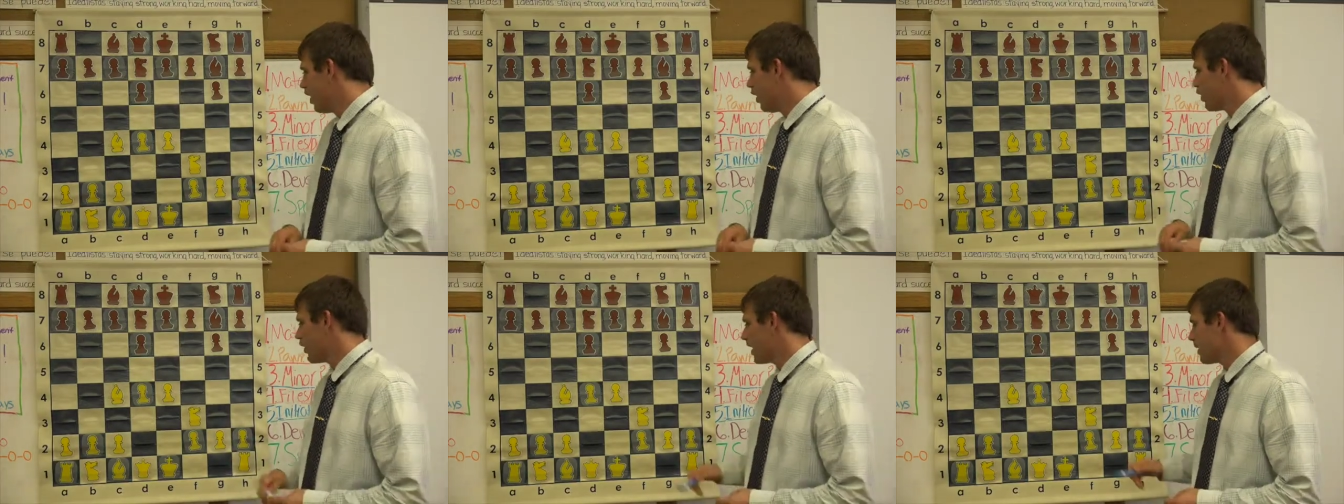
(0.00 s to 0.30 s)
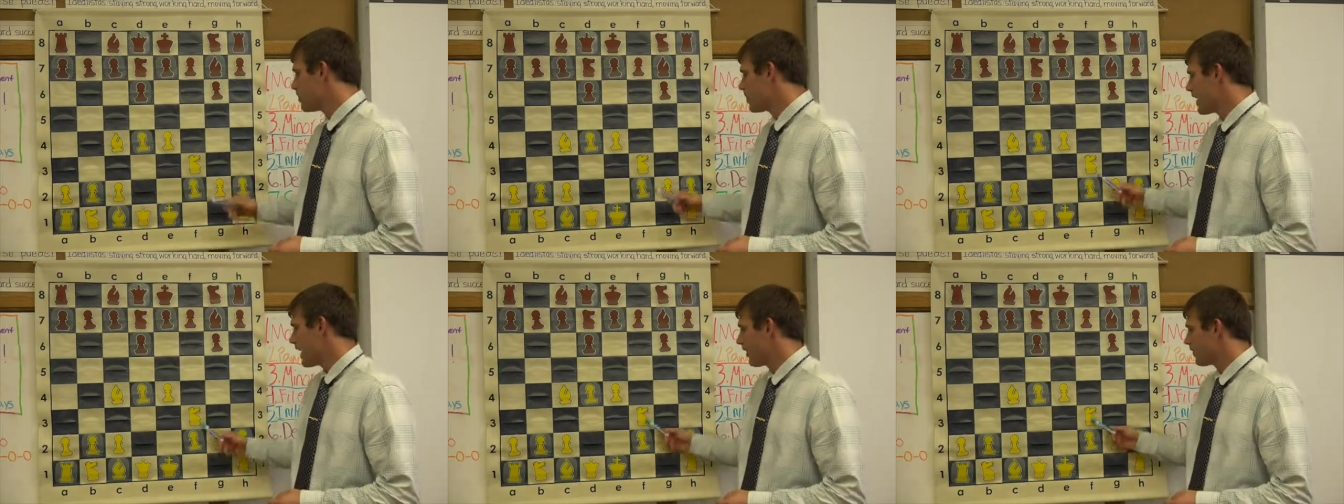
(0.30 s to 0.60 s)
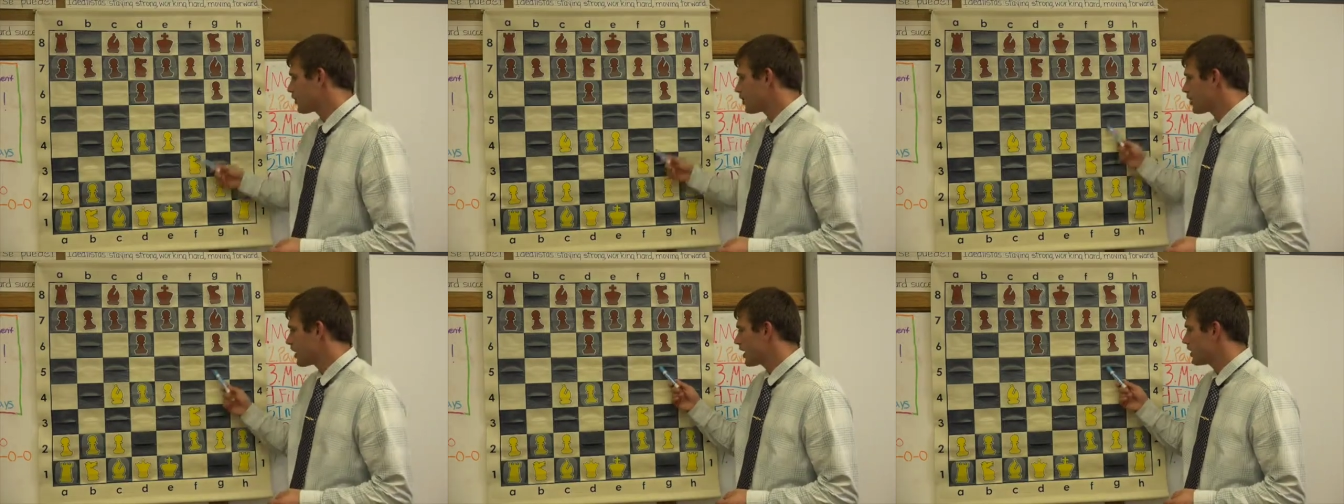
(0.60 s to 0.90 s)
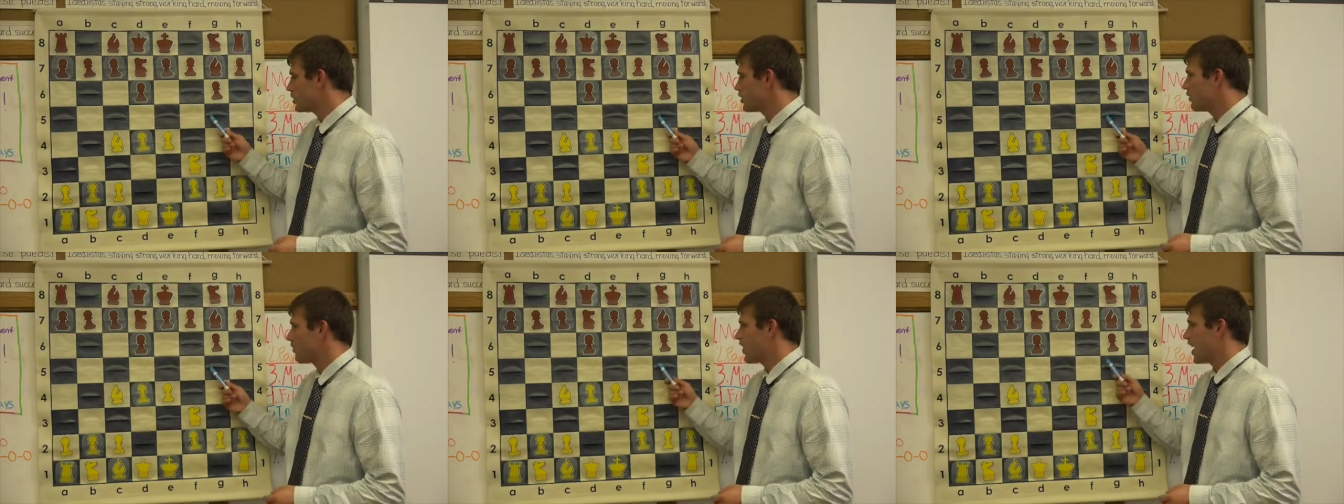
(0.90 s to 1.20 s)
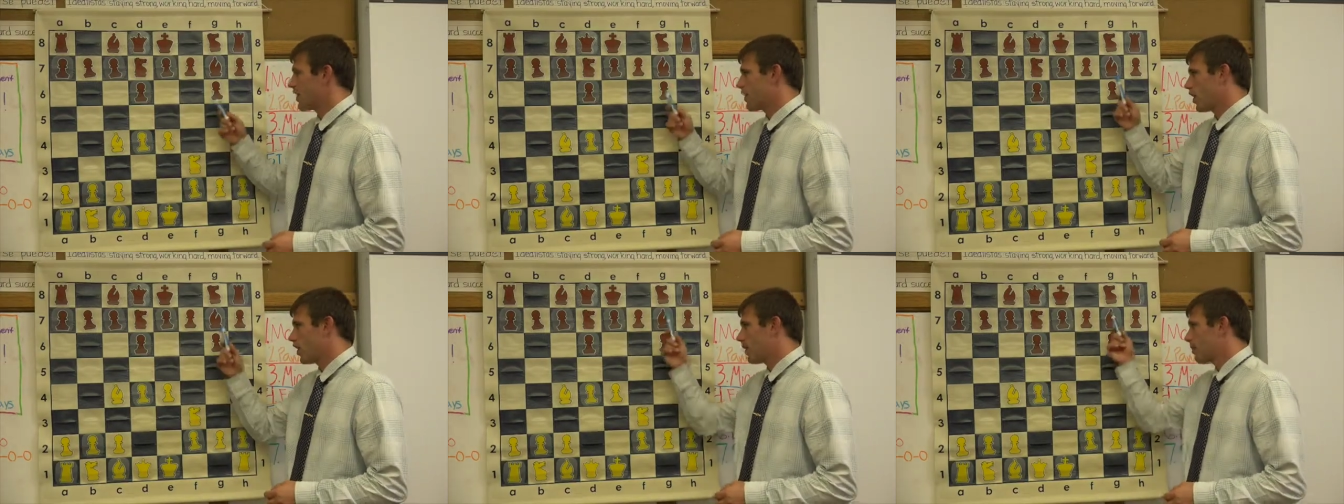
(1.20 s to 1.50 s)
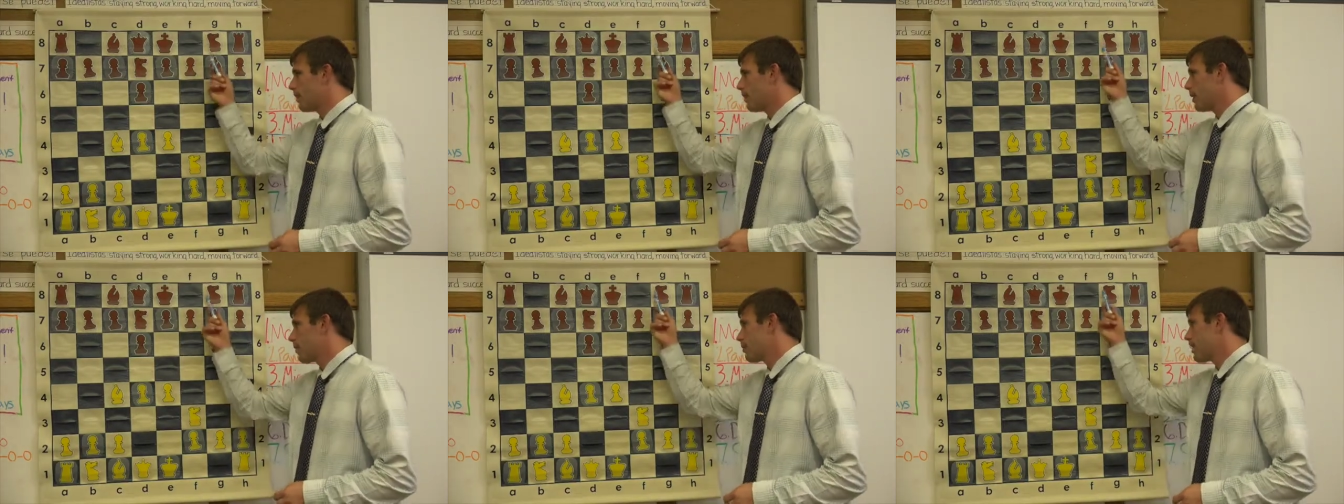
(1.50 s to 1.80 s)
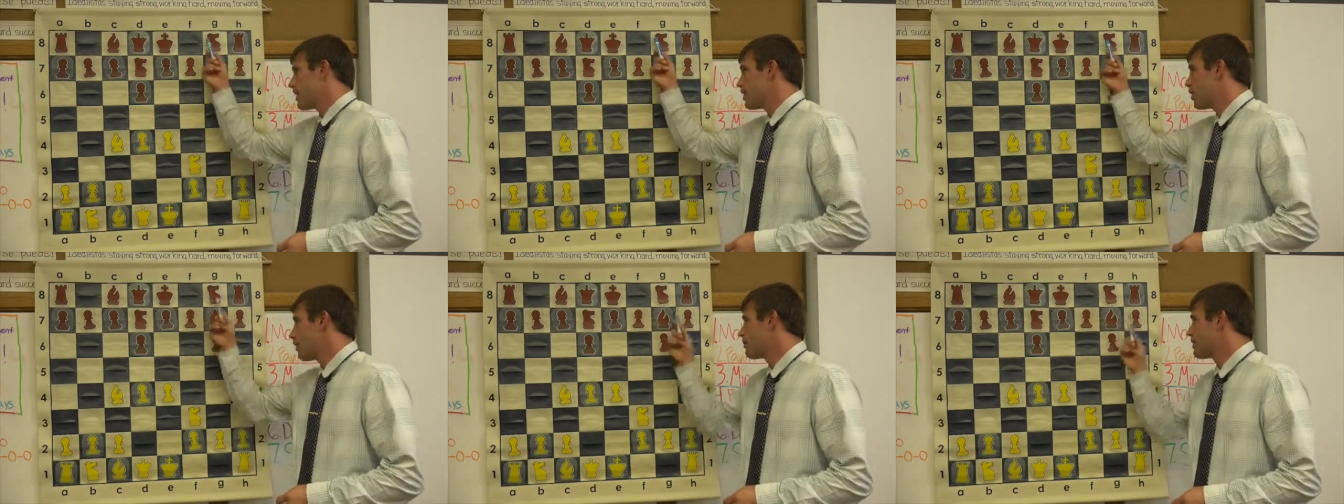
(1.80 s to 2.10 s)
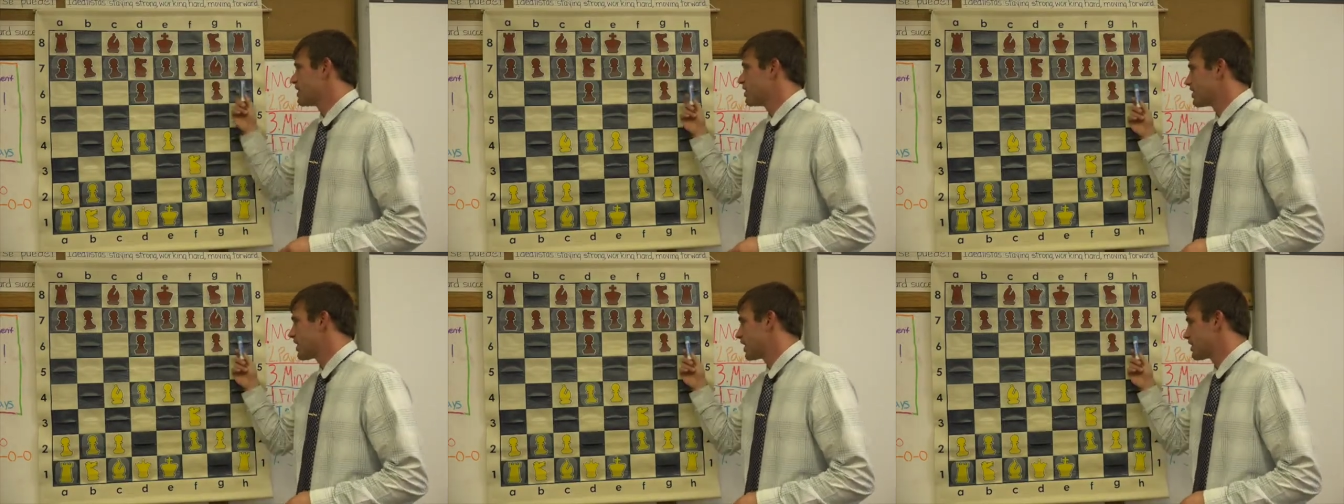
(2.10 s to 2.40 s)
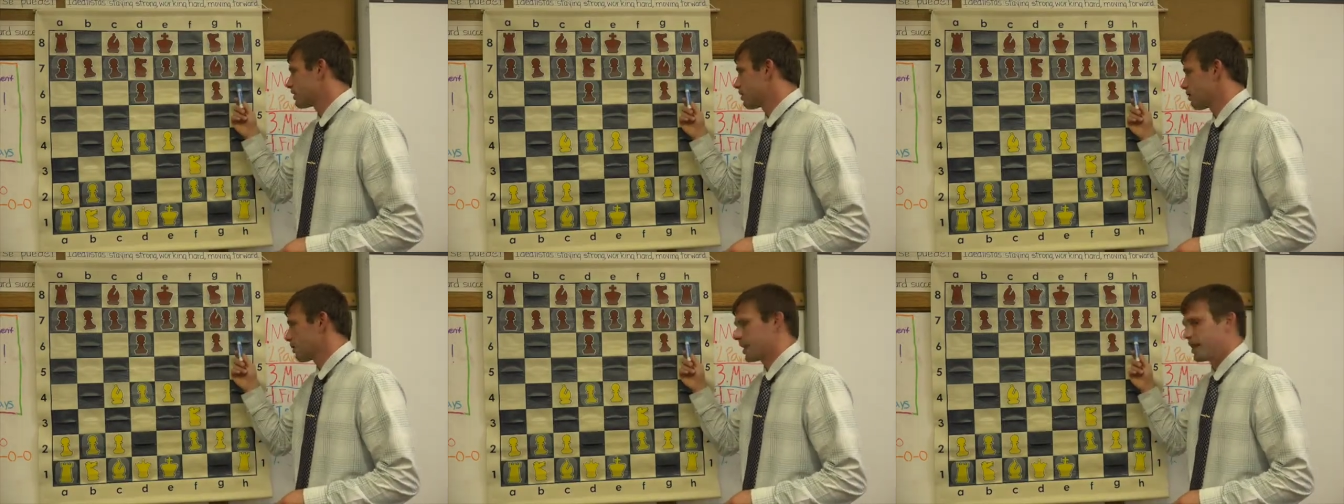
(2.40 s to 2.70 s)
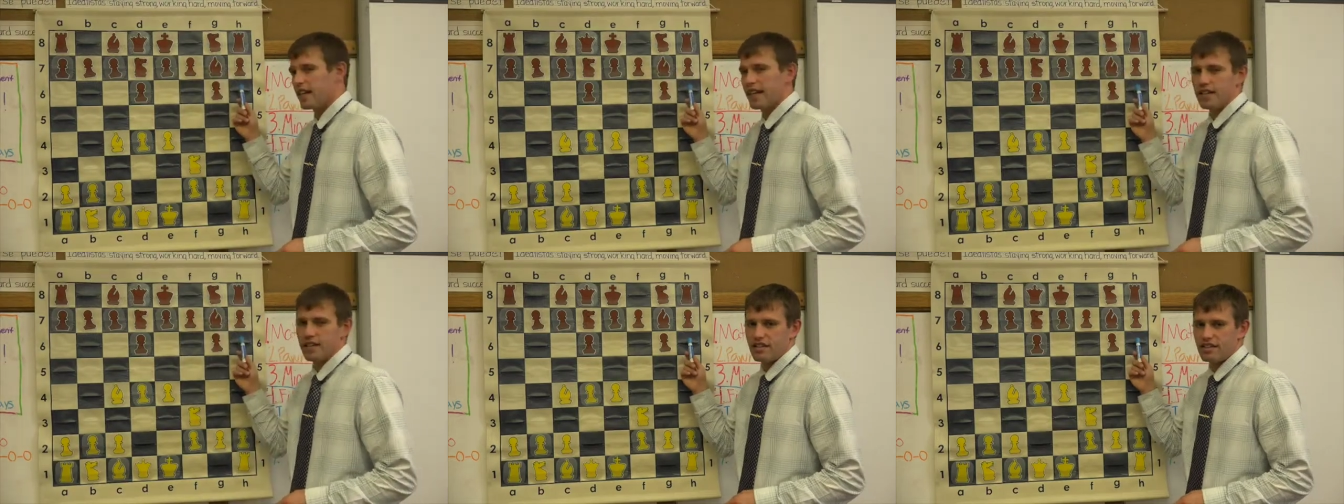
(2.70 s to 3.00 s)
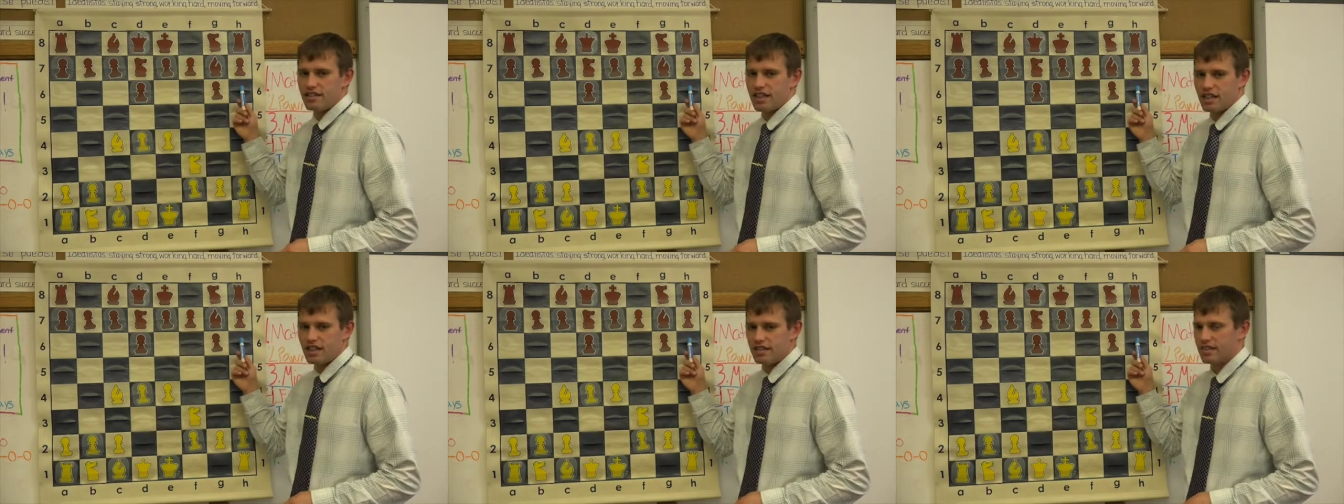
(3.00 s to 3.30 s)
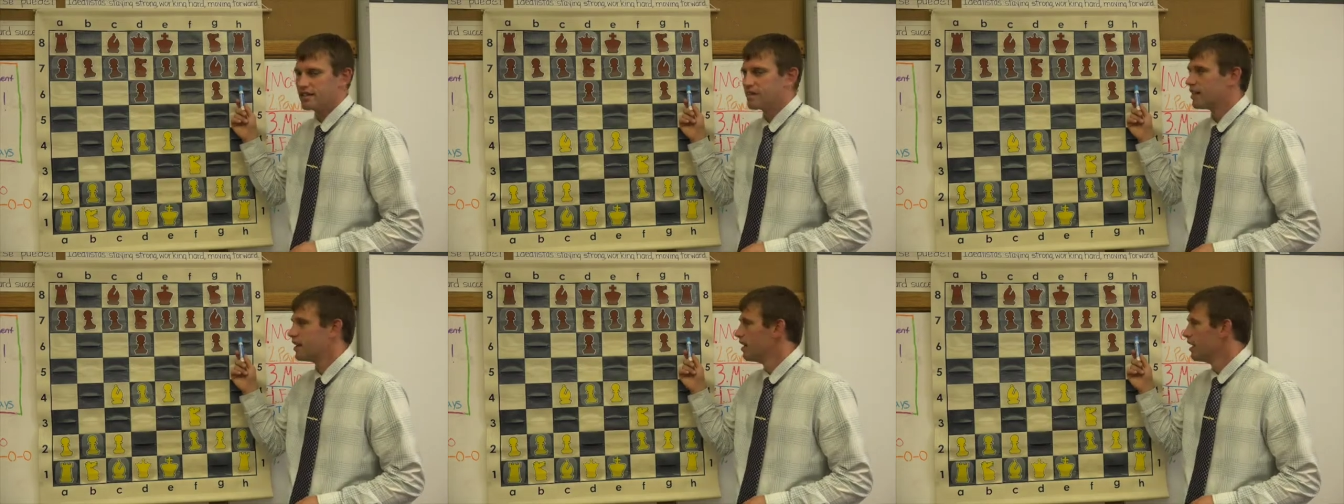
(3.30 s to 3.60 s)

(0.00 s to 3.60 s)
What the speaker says: Okay, but after knight g5, our opponent by no means has to play knight h6.